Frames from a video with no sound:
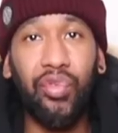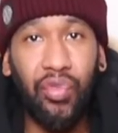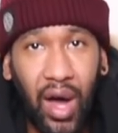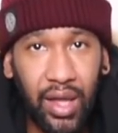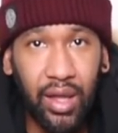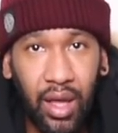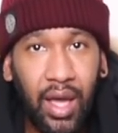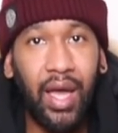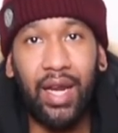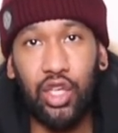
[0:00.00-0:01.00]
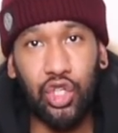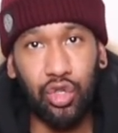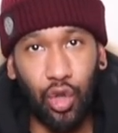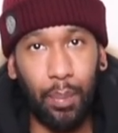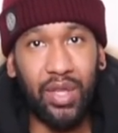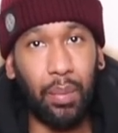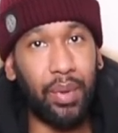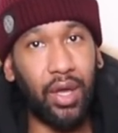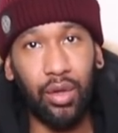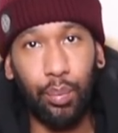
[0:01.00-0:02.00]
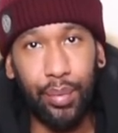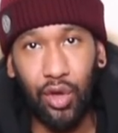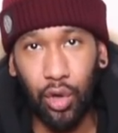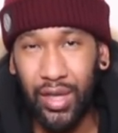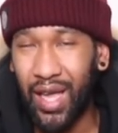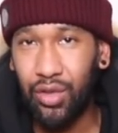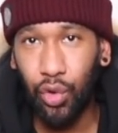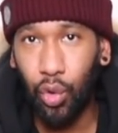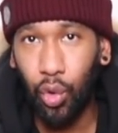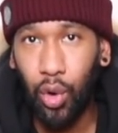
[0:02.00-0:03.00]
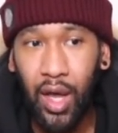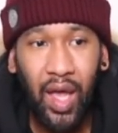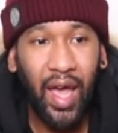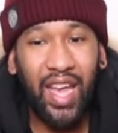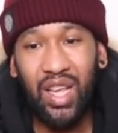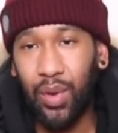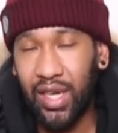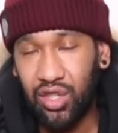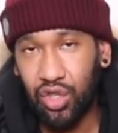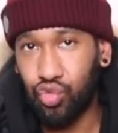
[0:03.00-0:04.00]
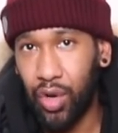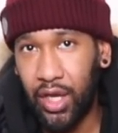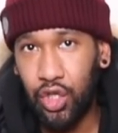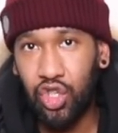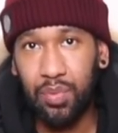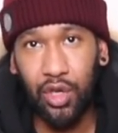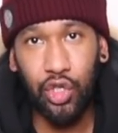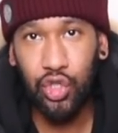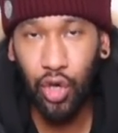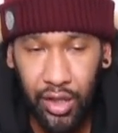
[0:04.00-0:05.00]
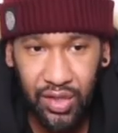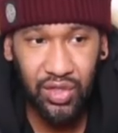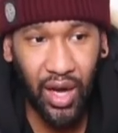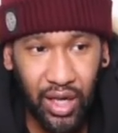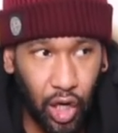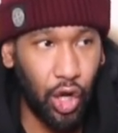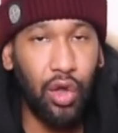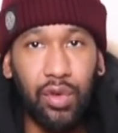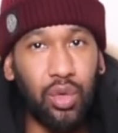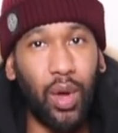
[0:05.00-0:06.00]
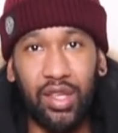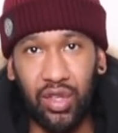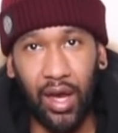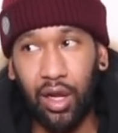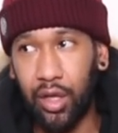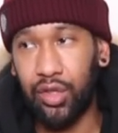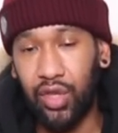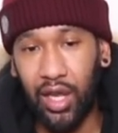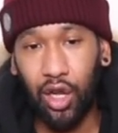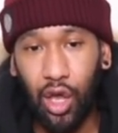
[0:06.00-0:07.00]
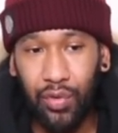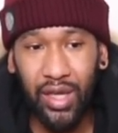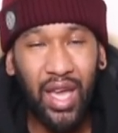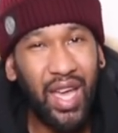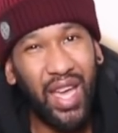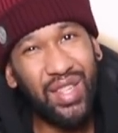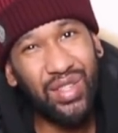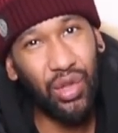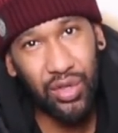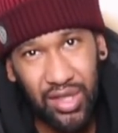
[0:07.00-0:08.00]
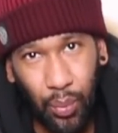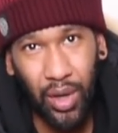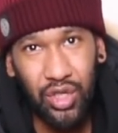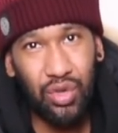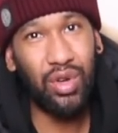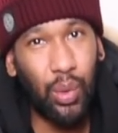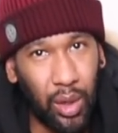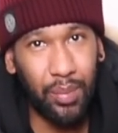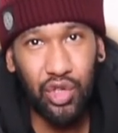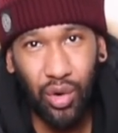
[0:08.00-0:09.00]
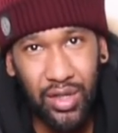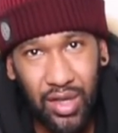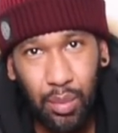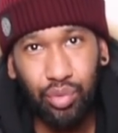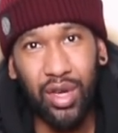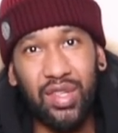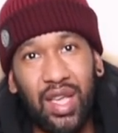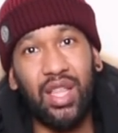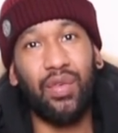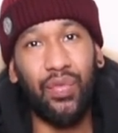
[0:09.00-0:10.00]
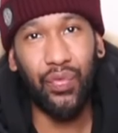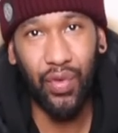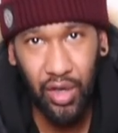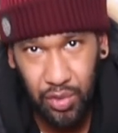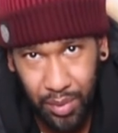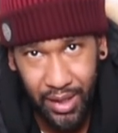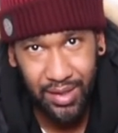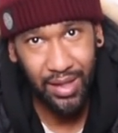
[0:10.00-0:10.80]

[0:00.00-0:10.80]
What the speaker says: fun and it should not be the be all and end all. Anyone that's just rating you just because you've got a designer clothing, you wear designer clothing, is not someone you really want to be trying to impress in the first place.